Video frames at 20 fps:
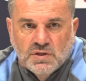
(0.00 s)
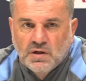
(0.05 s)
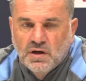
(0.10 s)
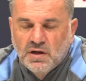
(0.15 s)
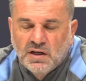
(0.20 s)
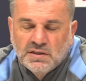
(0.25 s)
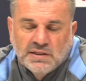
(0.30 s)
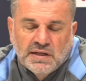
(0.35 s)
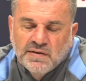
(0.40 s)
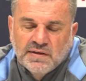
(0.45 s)

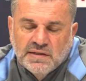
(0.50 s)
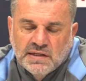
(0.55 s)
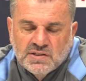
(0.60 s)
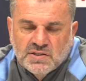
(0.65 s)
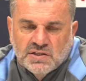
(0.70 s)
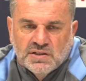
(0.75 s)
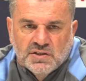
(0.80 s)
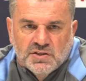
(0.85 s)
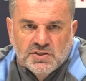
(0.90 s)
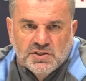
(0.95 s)
I don't think
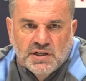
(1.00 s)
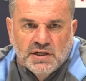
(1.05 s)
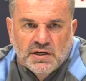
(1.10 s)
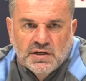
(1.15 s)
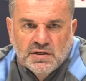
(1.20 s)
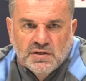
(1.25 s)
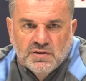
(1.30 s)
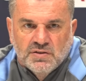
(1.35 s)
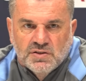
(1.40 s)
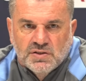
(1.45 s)
that's going to
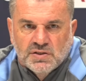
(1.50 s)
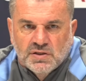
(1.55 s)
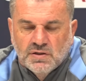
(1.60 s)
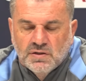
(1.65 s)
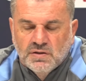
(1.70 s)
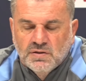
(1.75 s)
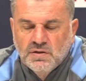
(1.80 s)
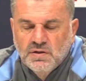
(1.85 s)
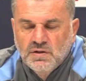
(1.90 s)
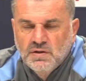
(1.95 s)
change.
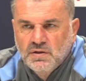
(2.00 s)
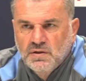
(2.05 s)
So